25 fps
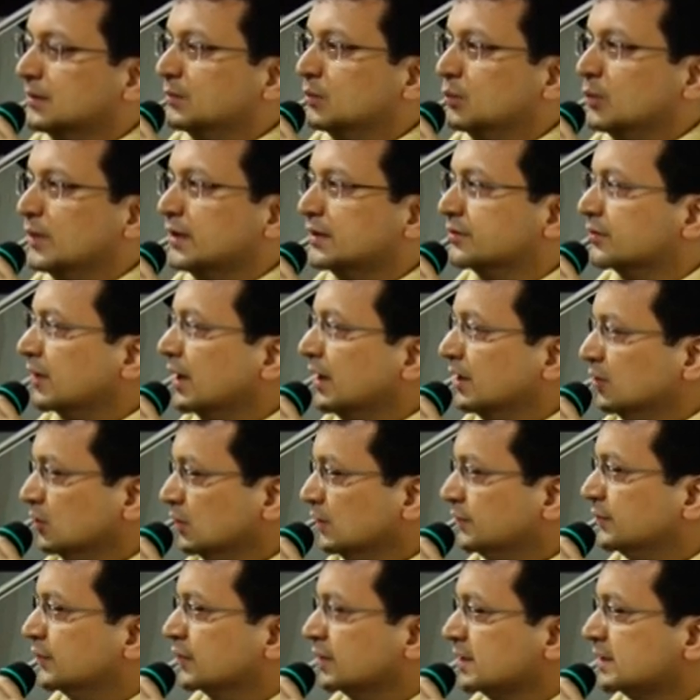With
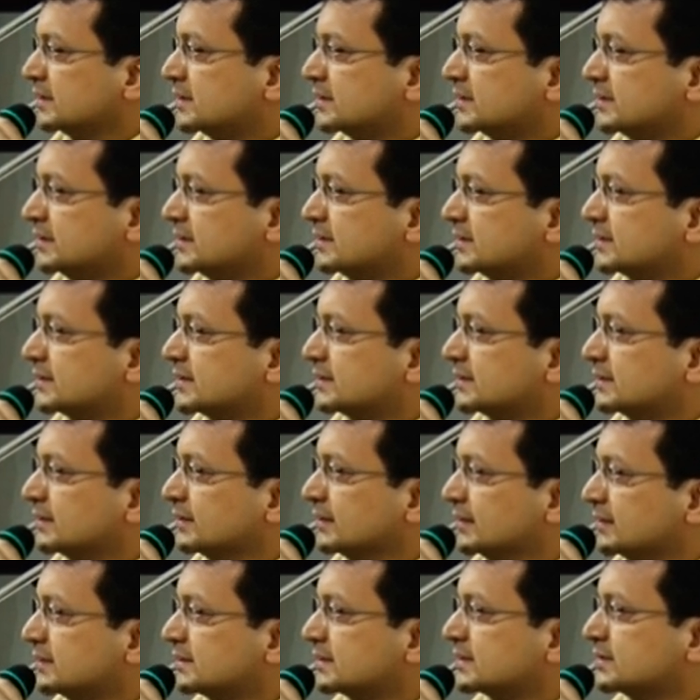Rahul, for instance,
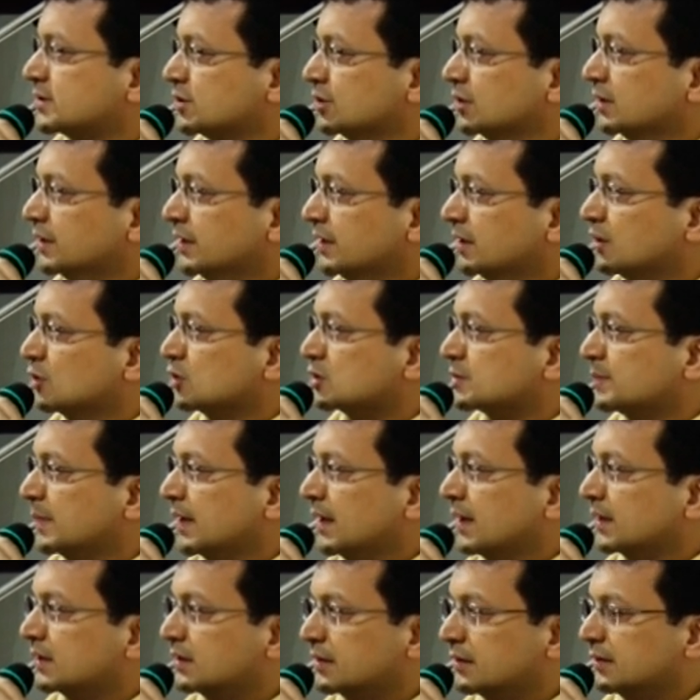this journey goes
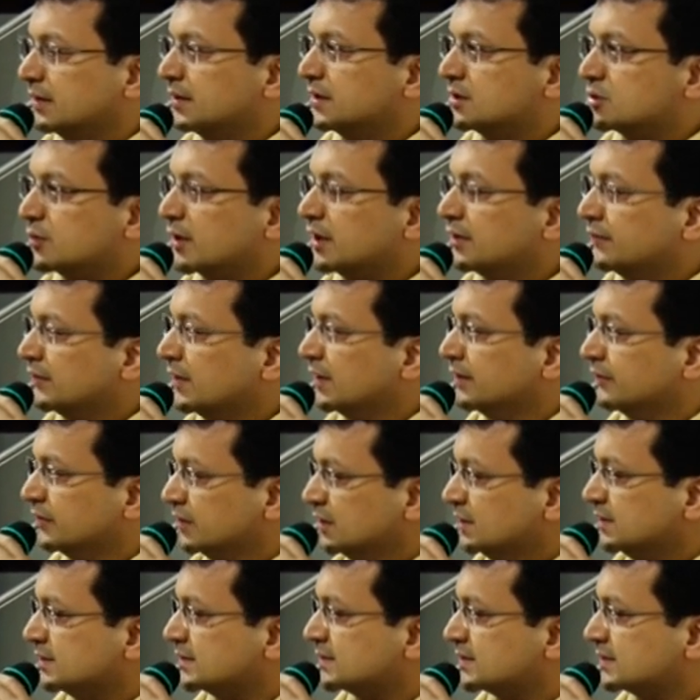back nearly 25
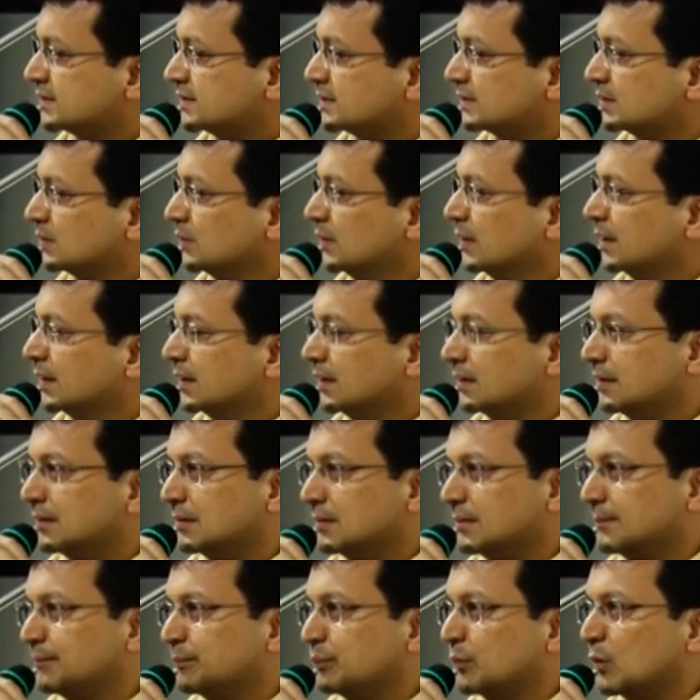years when
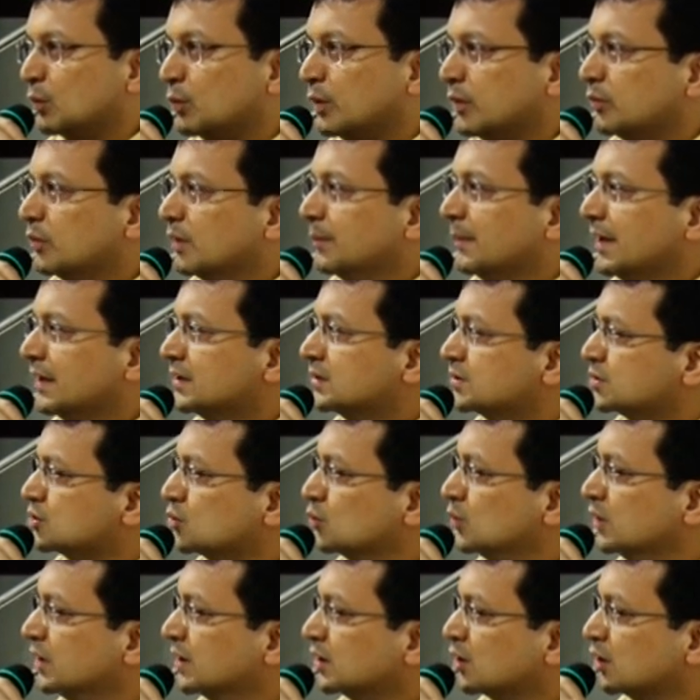we were meant to
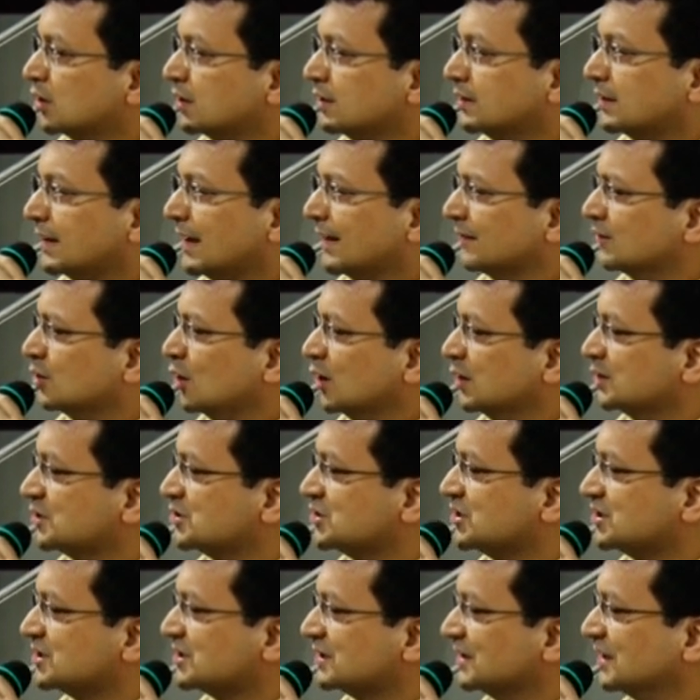work on an
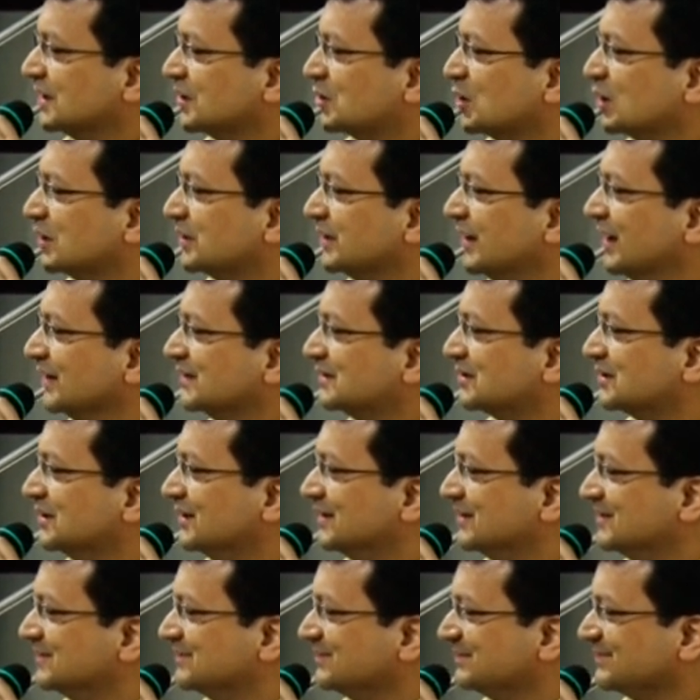anthology journal called Yatra,
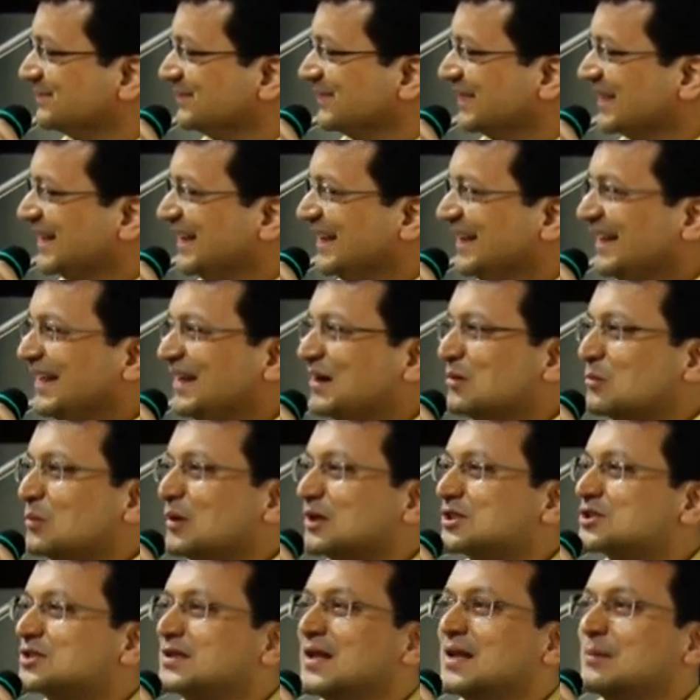
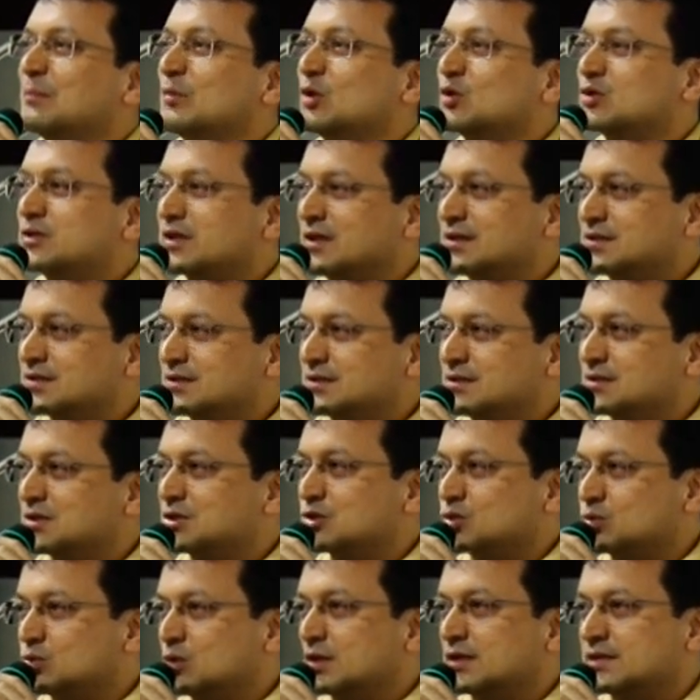which then mutated
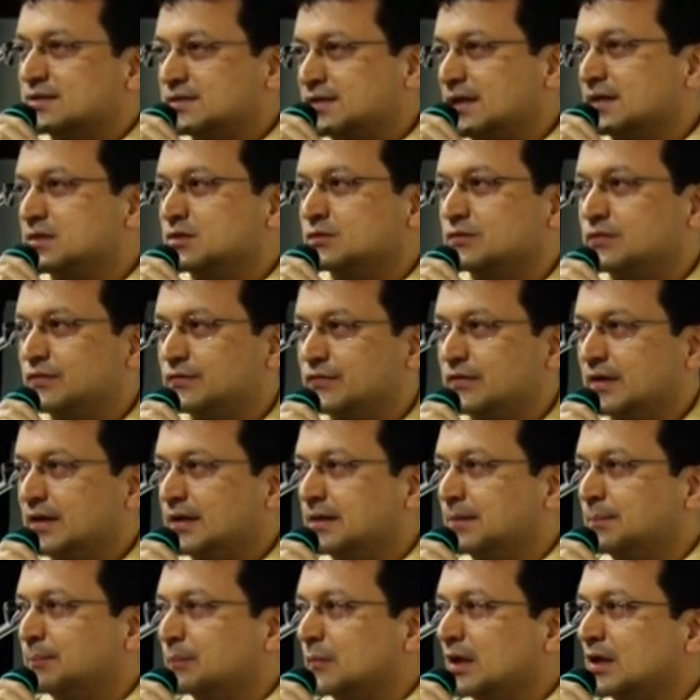into a set
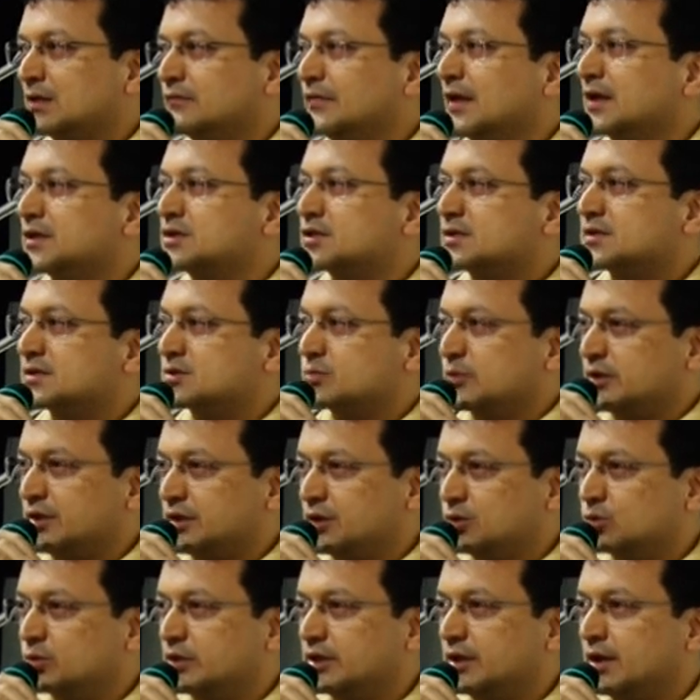of adventures with the
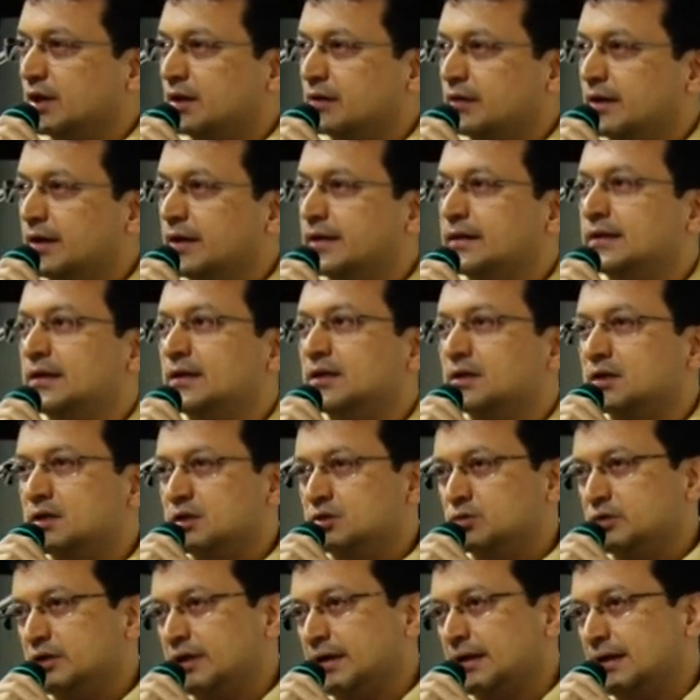UDRI,
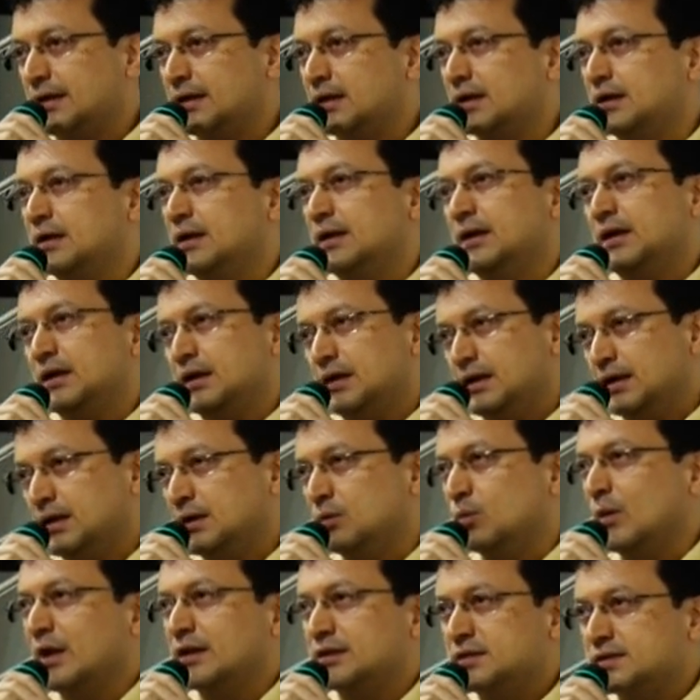including
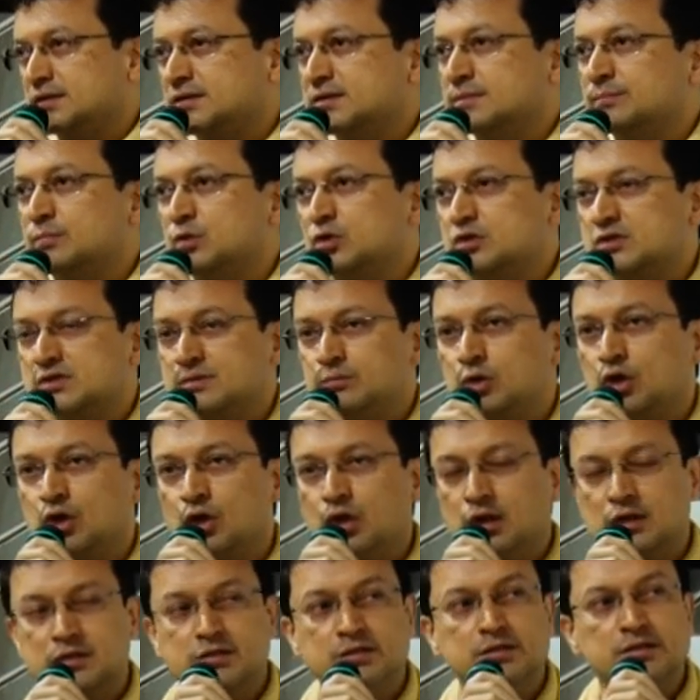a one-day symposium
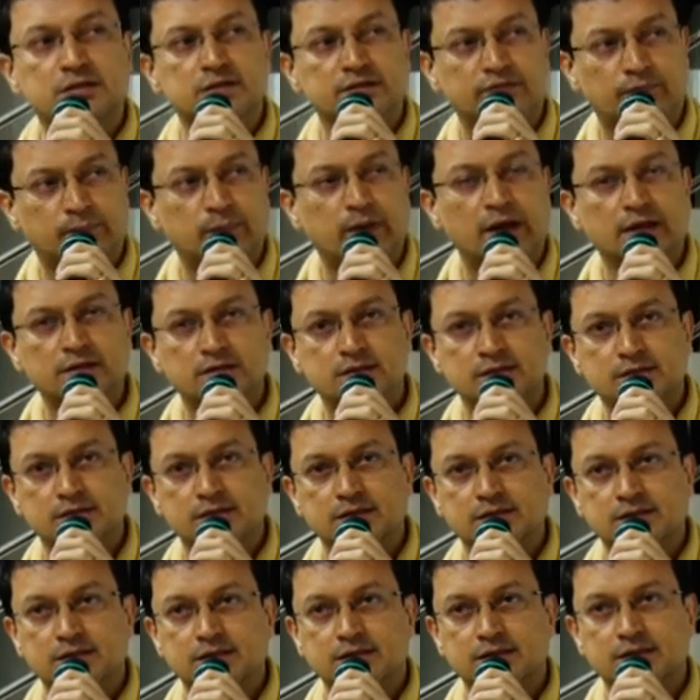on alternative
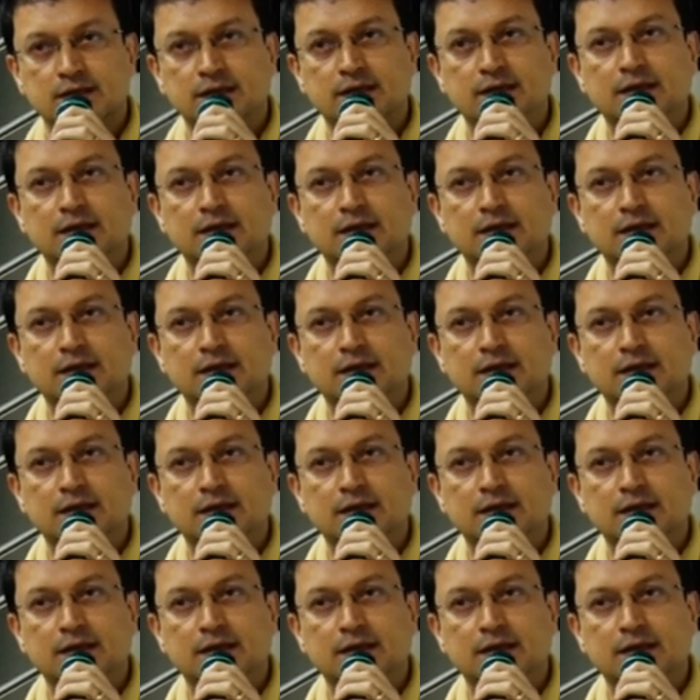practices.